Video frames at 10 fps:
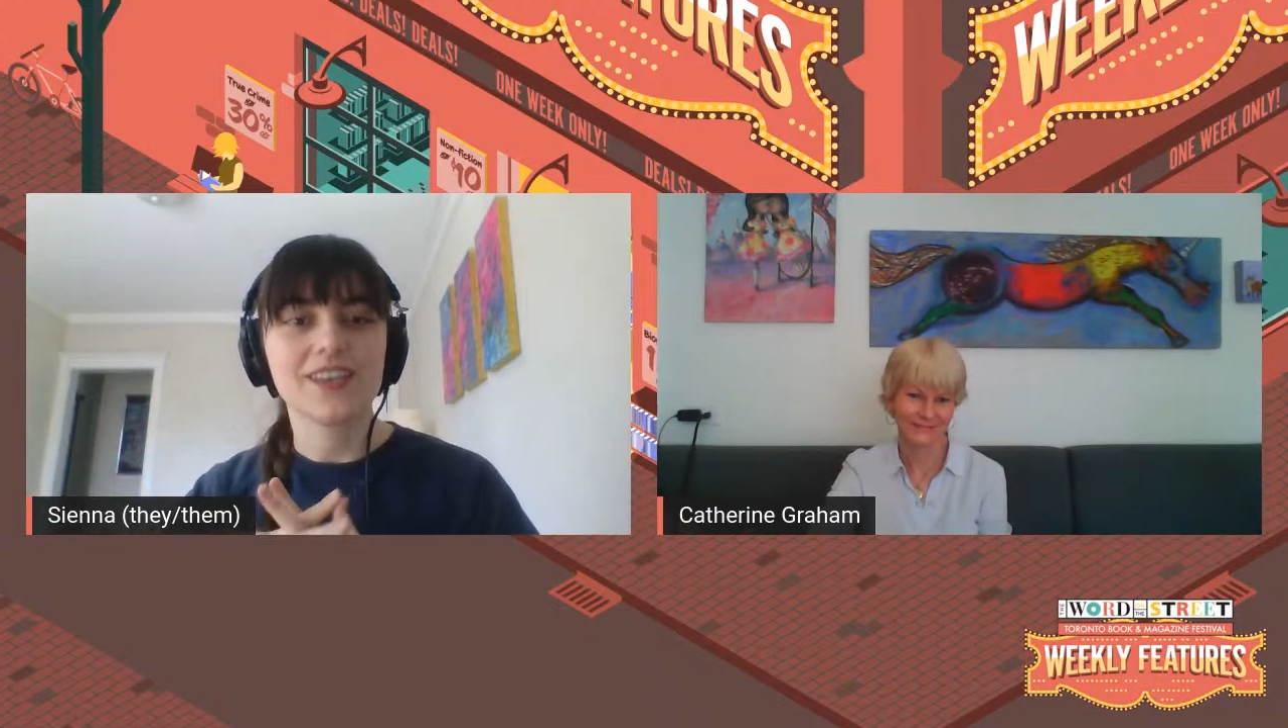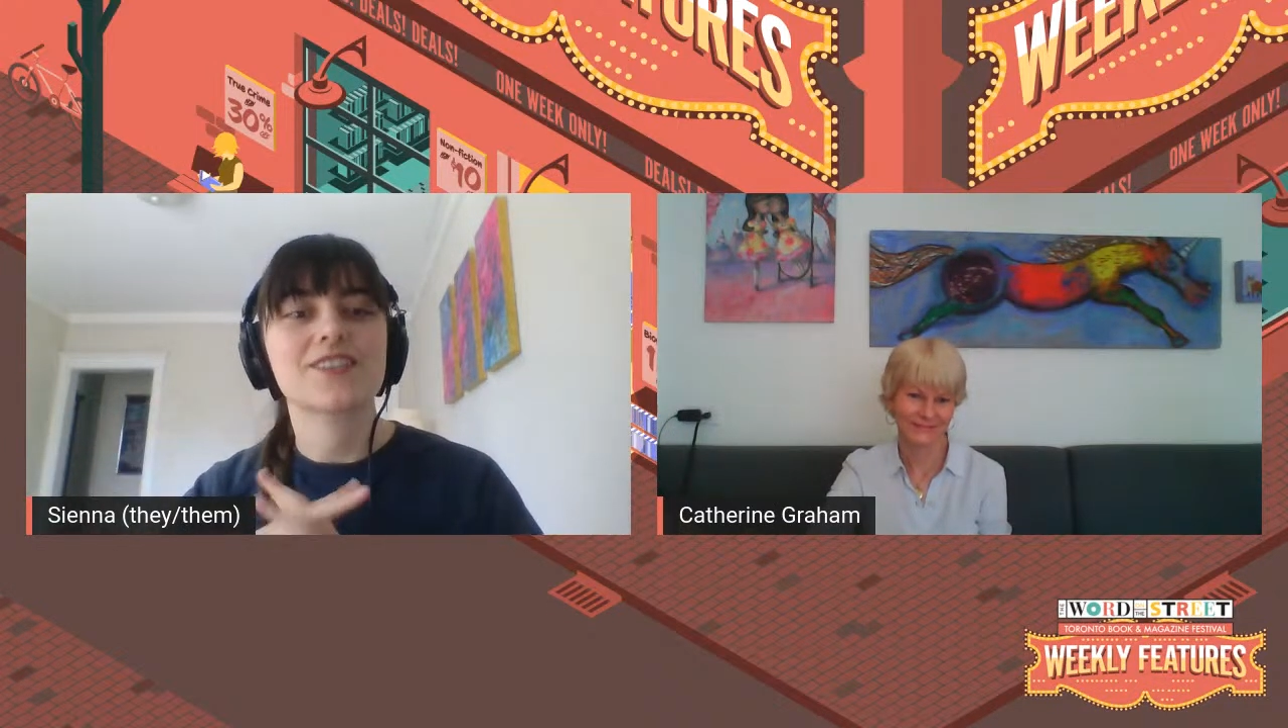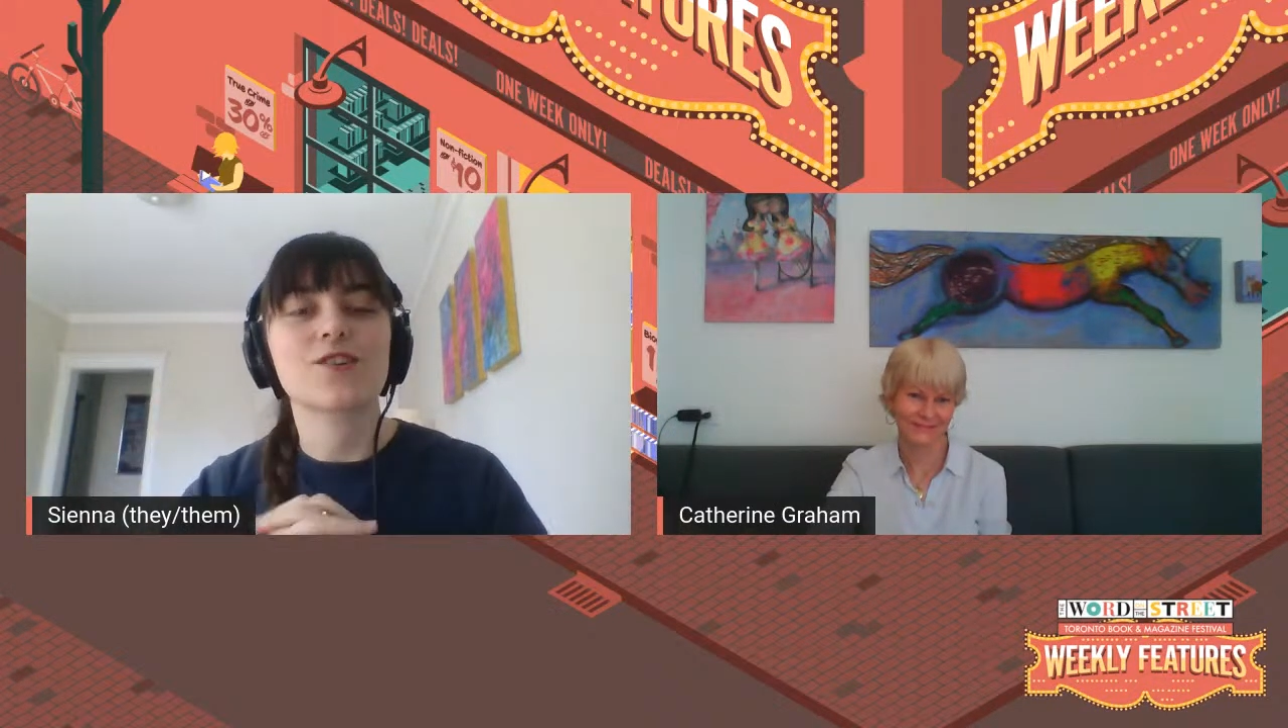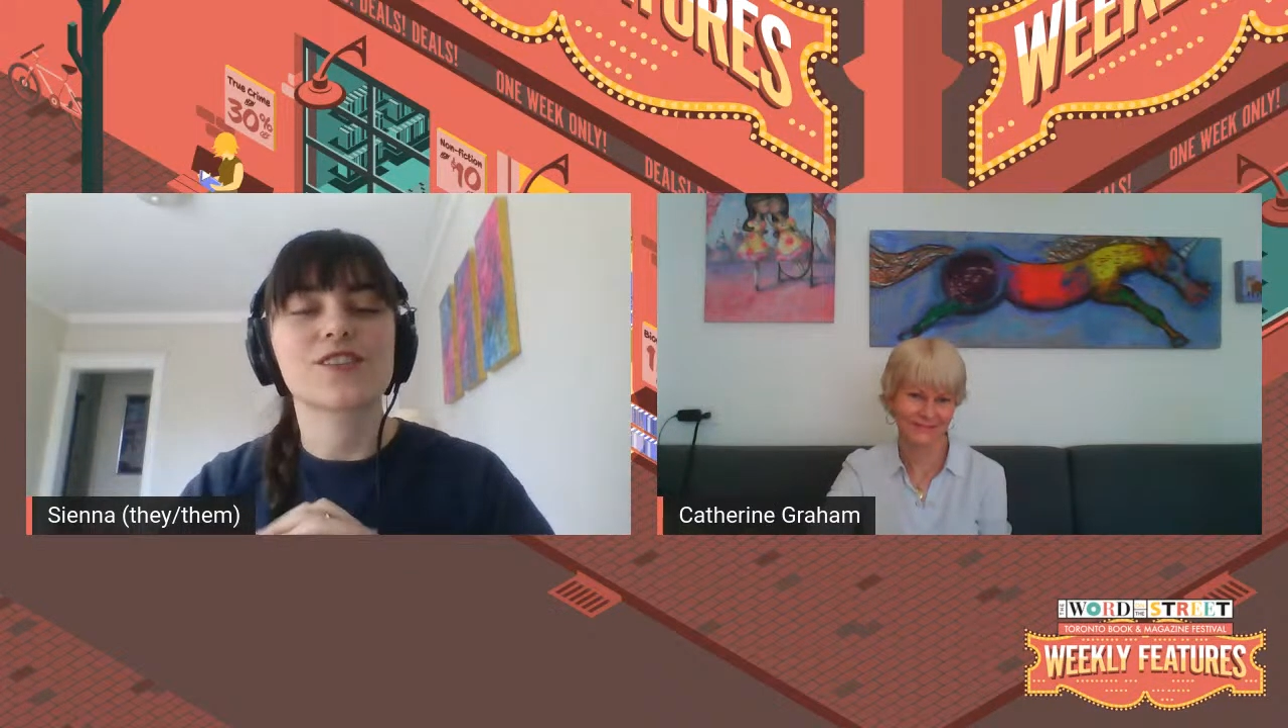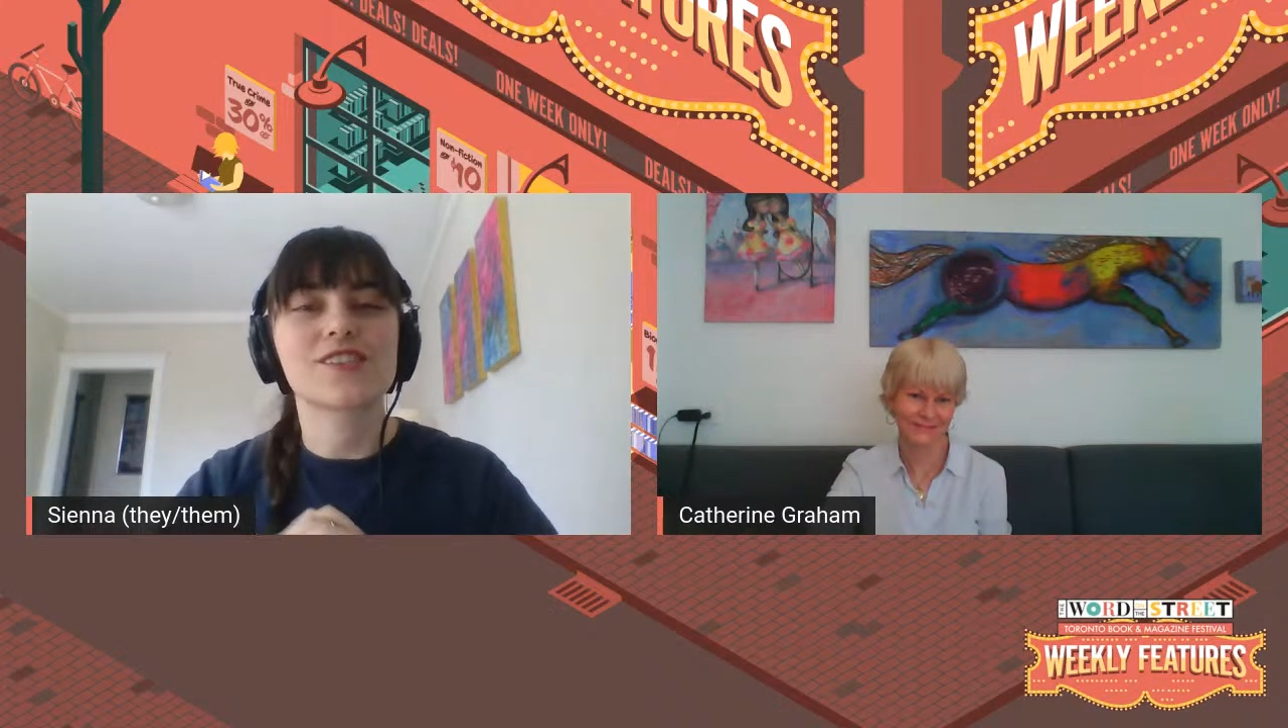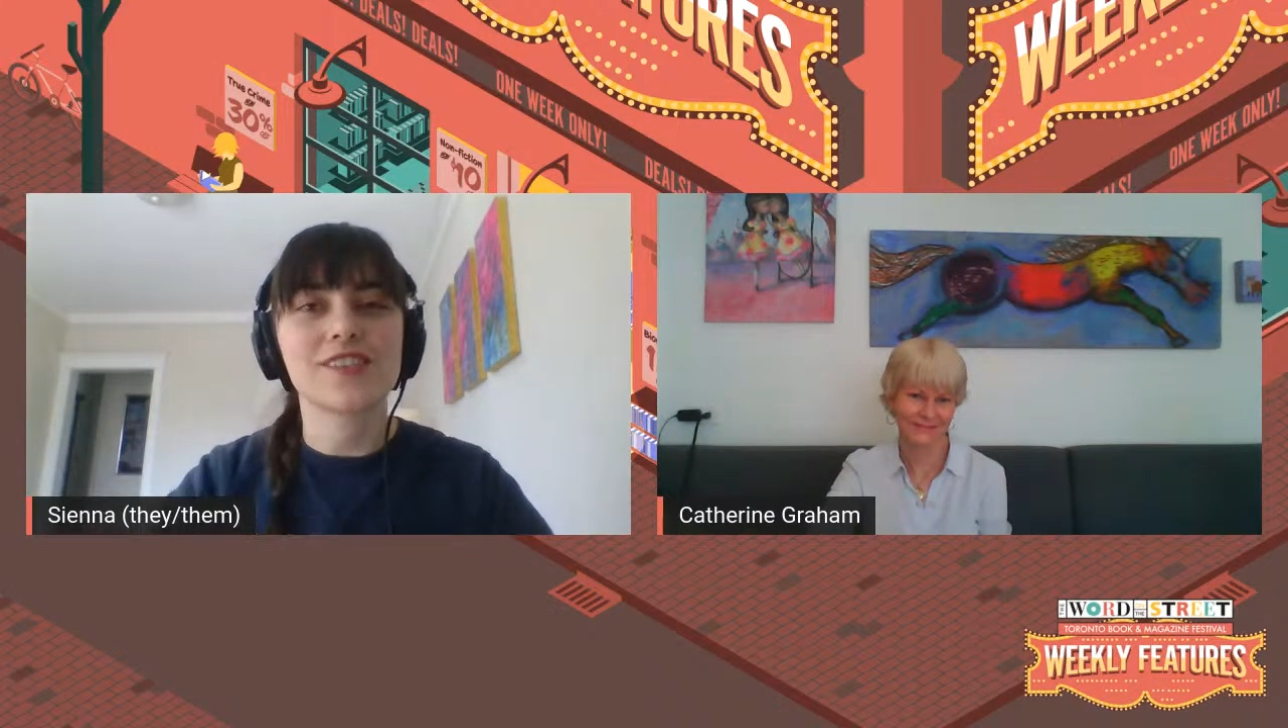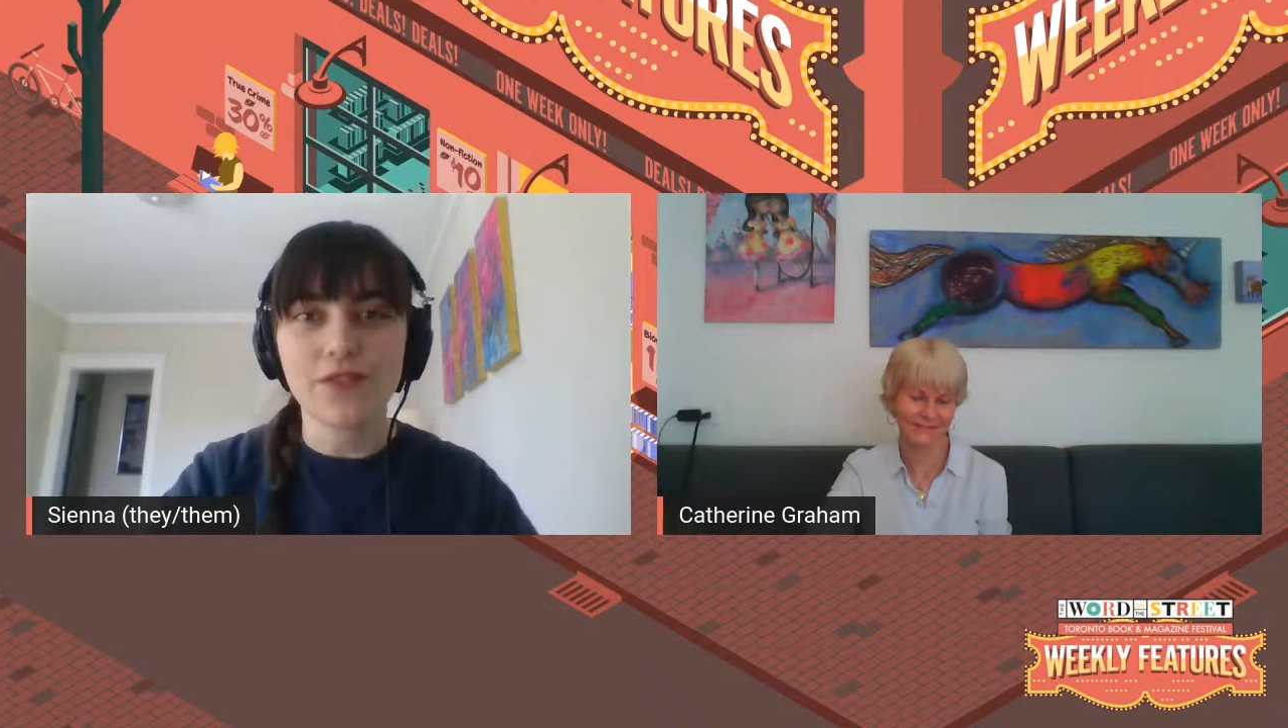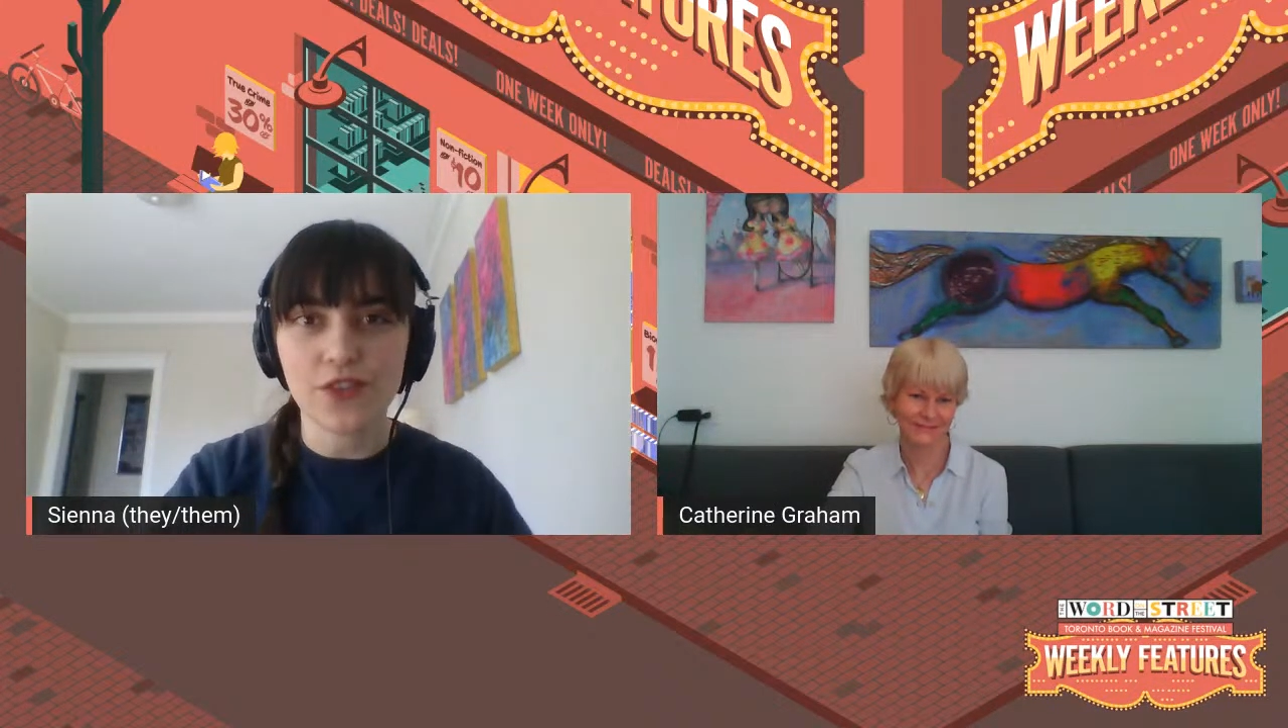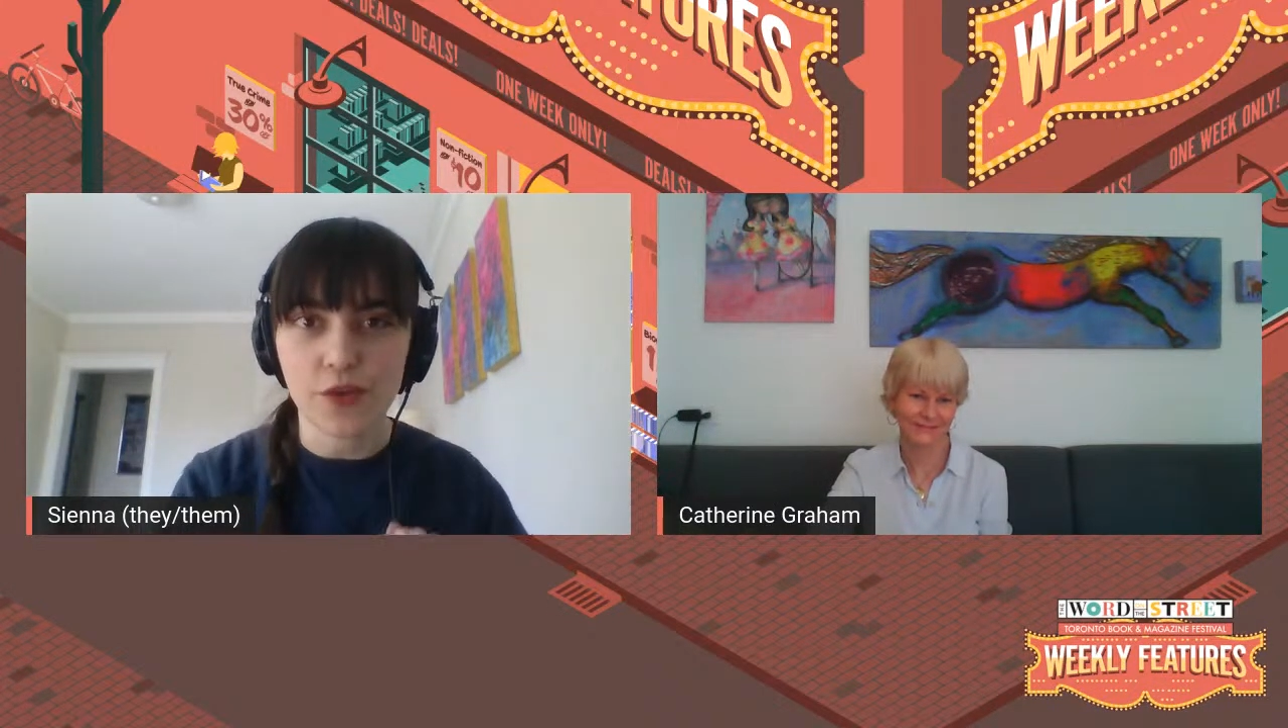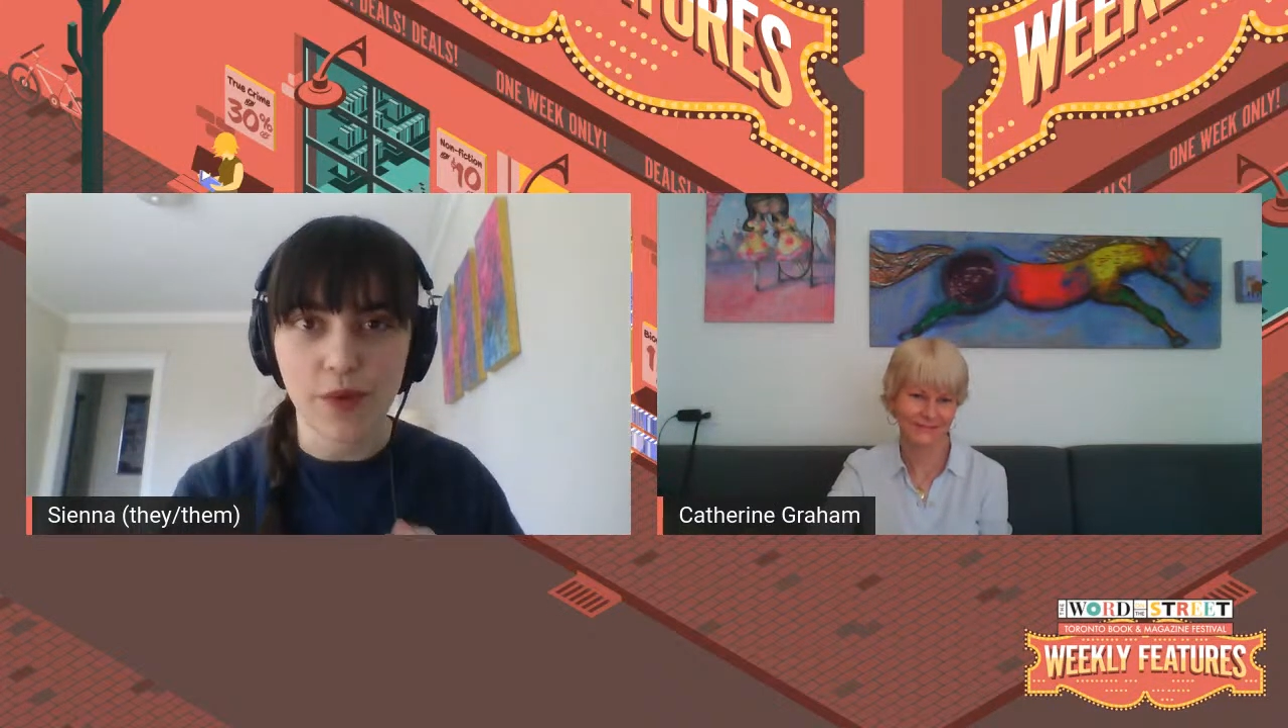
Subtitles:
It is her 7th